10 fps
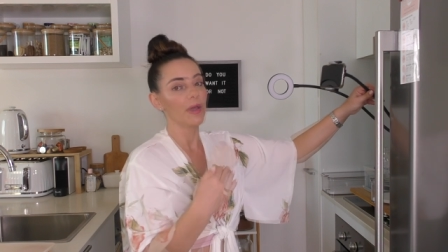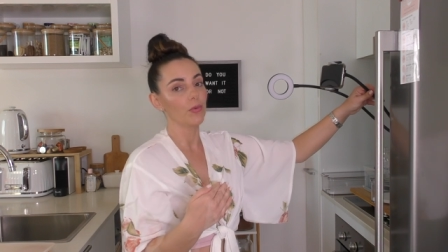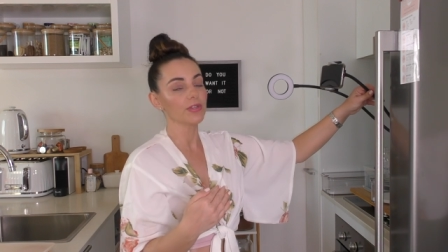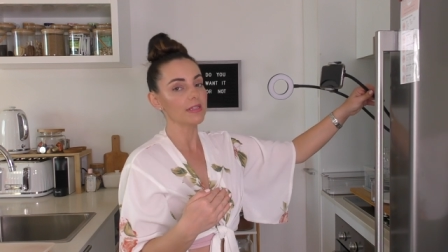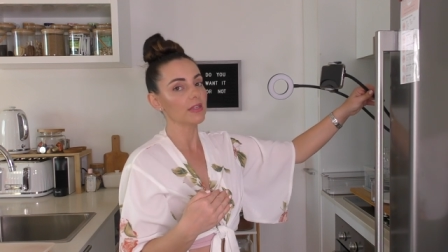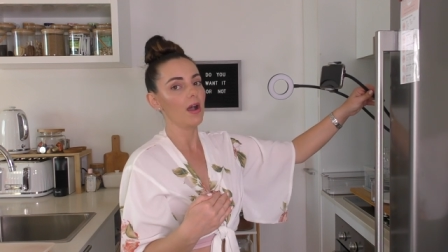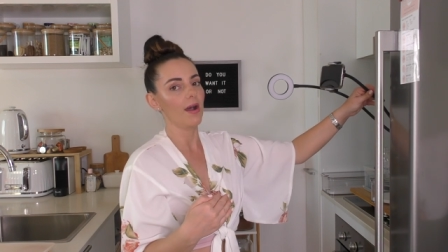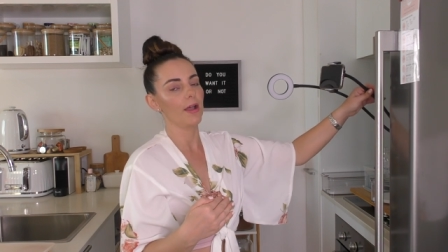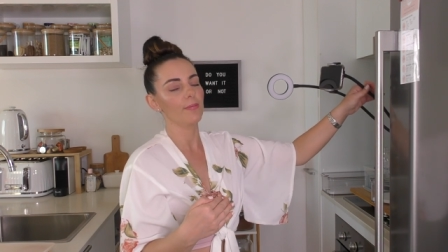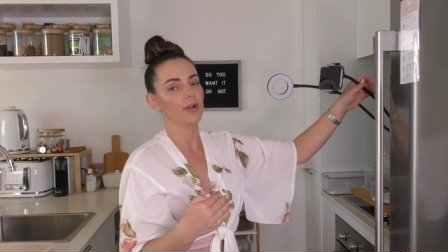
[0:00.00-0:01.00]
that was in the
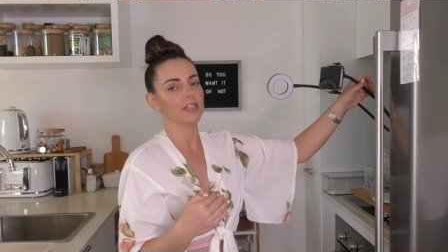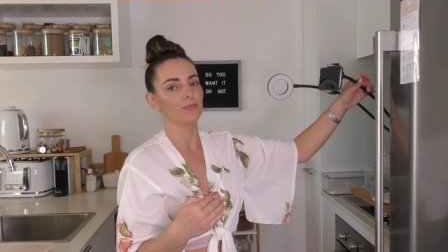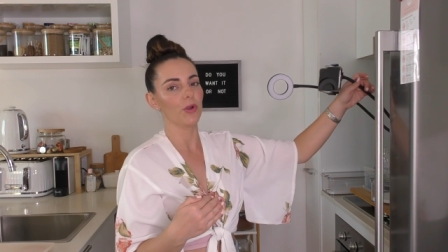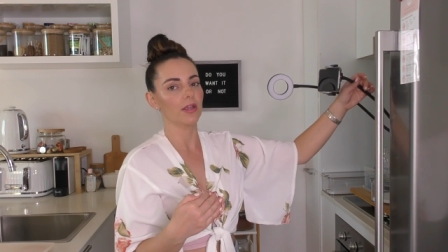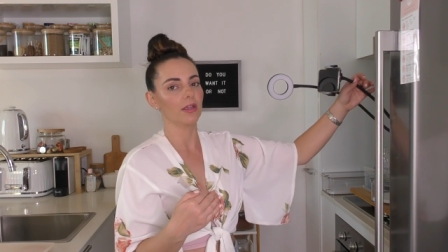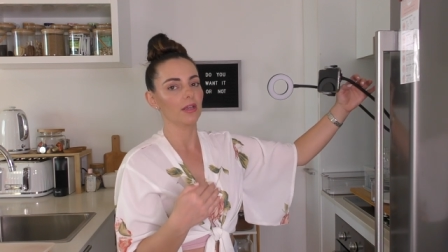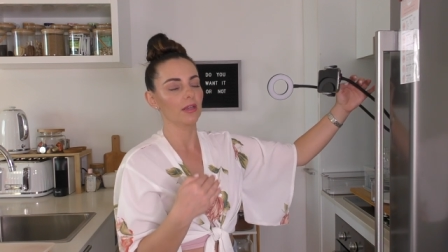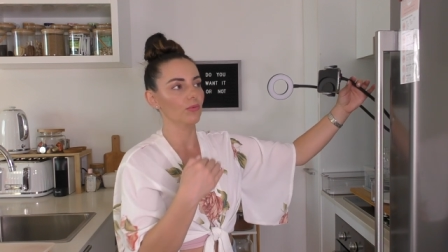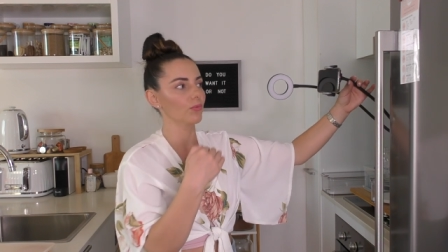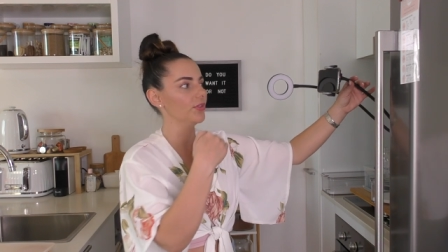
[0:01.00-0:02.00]
higher price
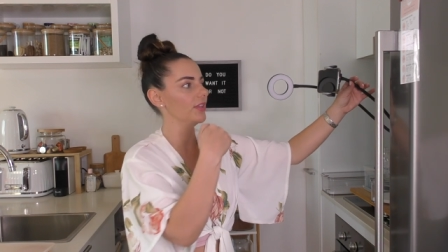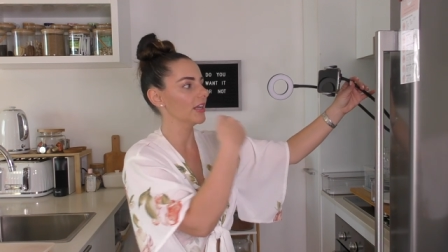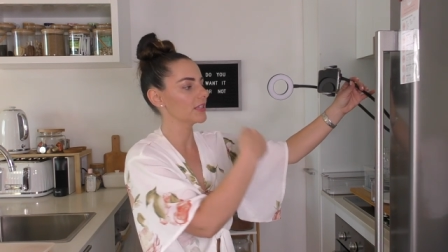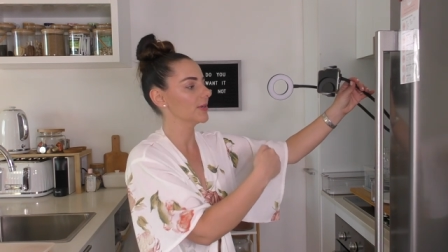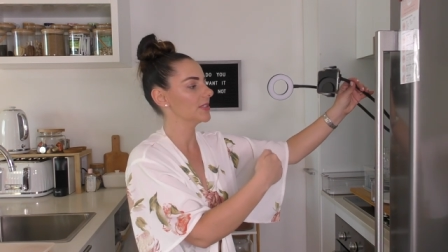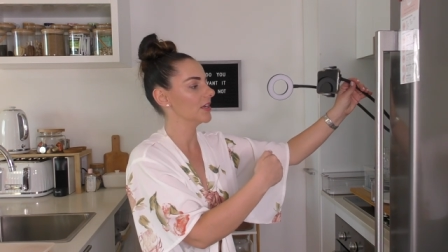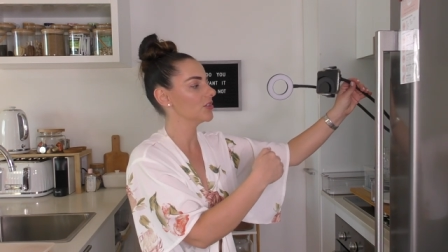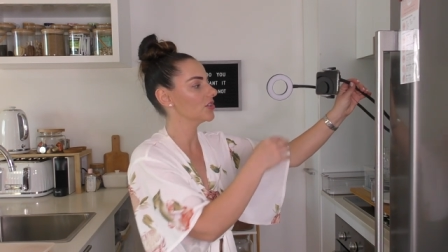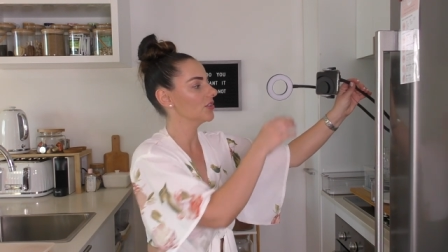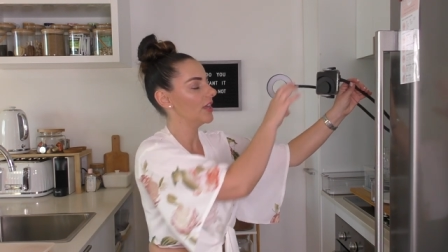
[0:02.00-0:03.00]
bracket with the
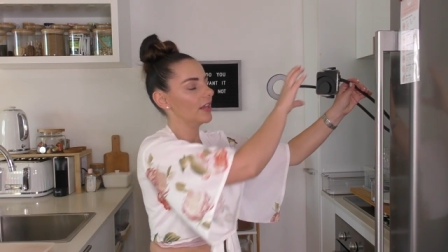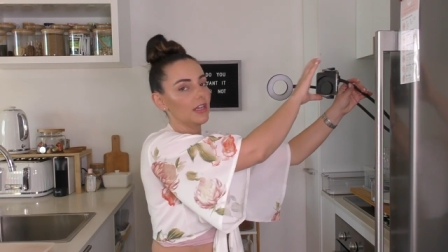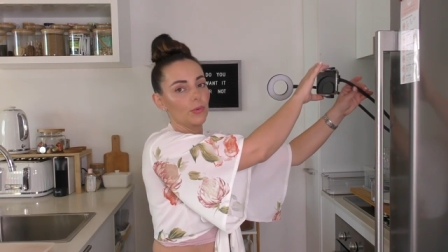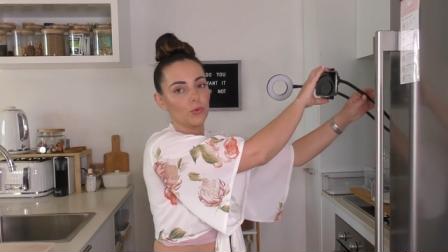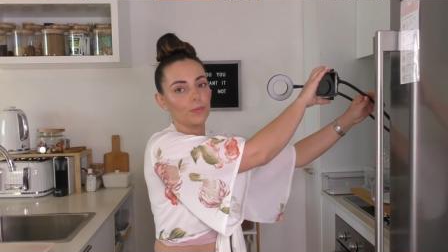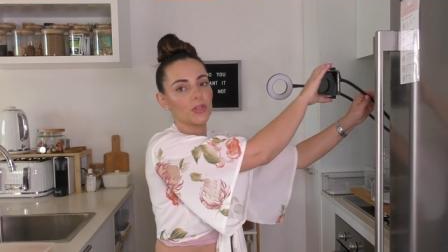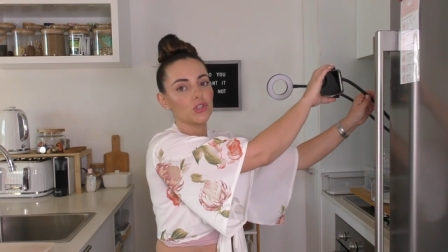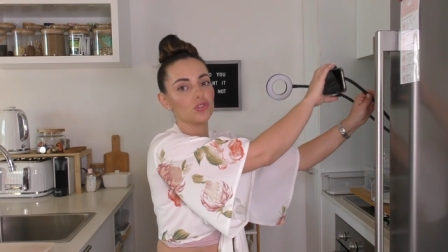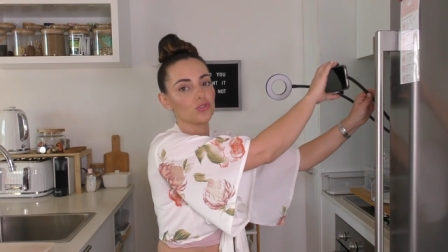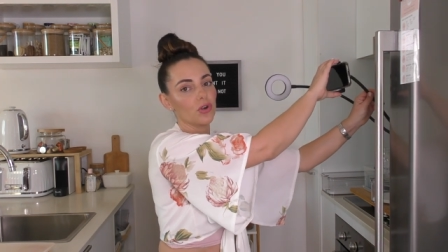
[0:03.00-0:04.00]
expectation that it would be
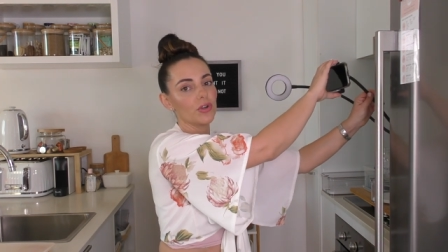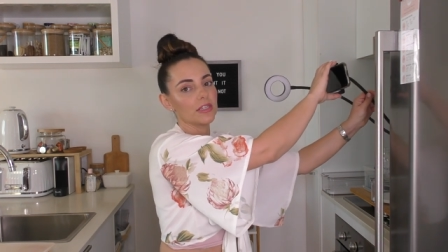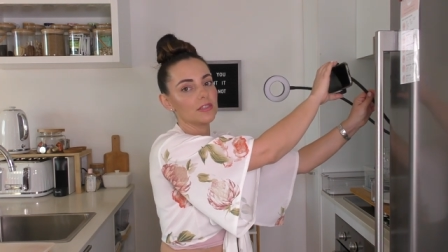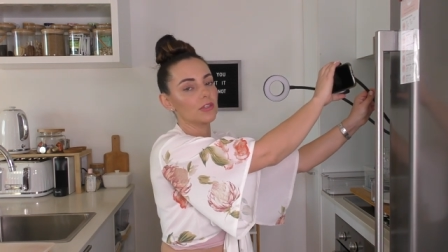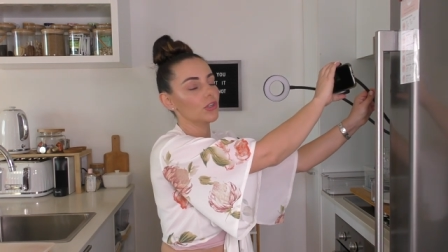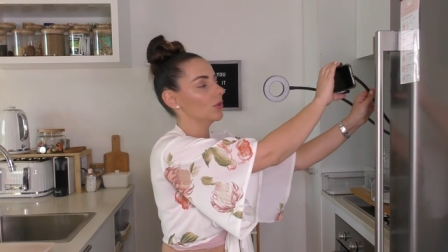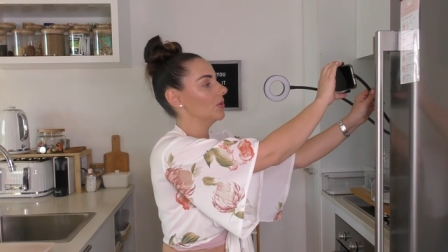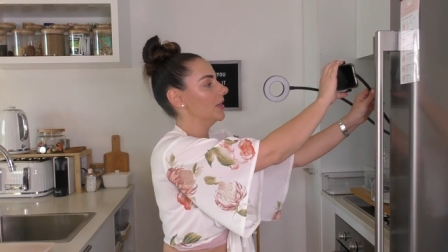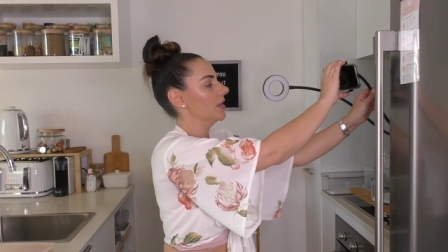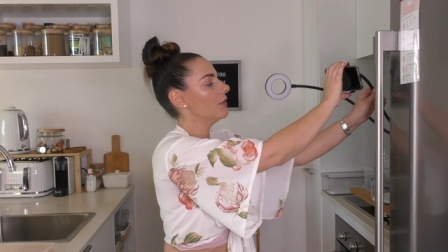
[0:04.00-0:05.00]
strong and
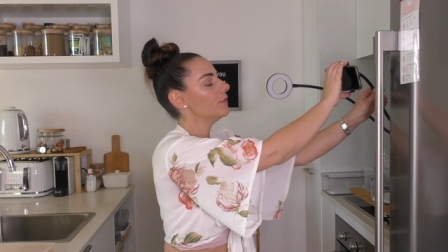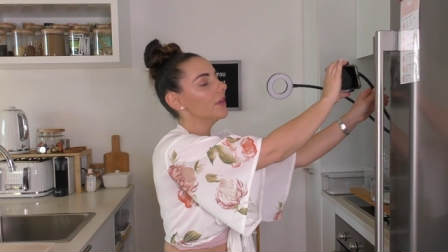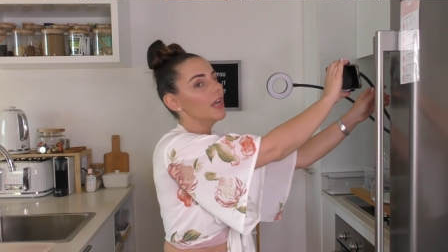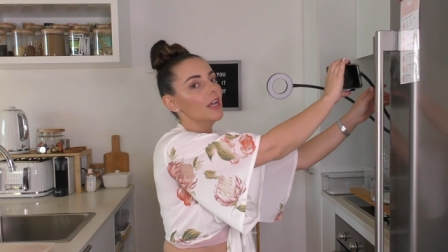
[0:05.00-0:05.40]
secure enough